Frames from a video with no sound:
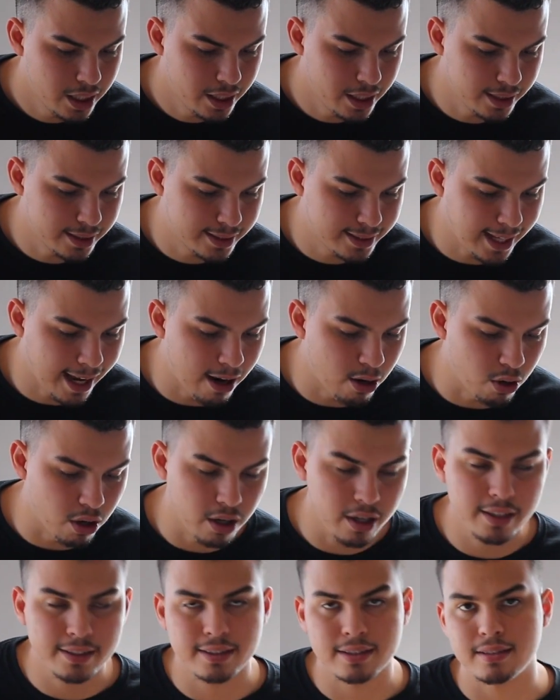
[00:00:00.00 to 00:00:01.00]
the
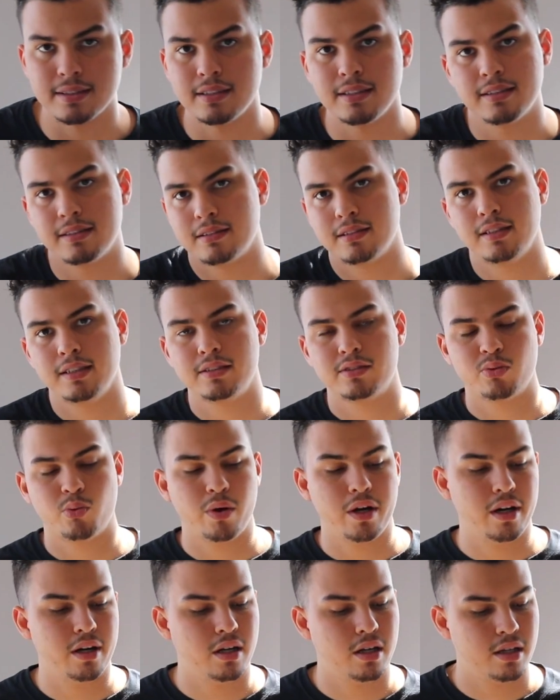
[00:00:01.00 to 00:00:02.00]
tower. It's
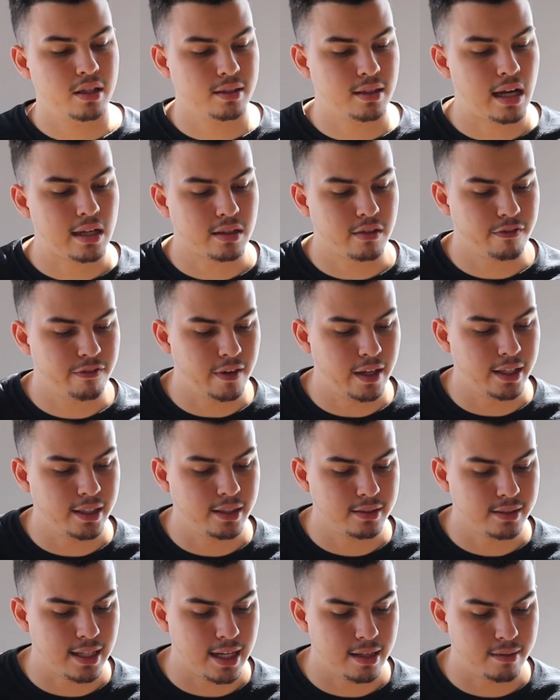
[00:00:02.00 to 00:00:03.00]
where Dr. Fate
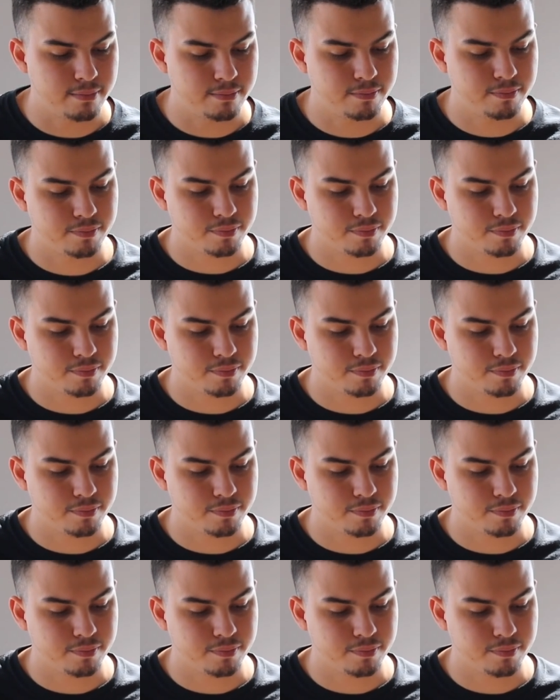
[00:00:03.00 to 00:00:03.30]
is at.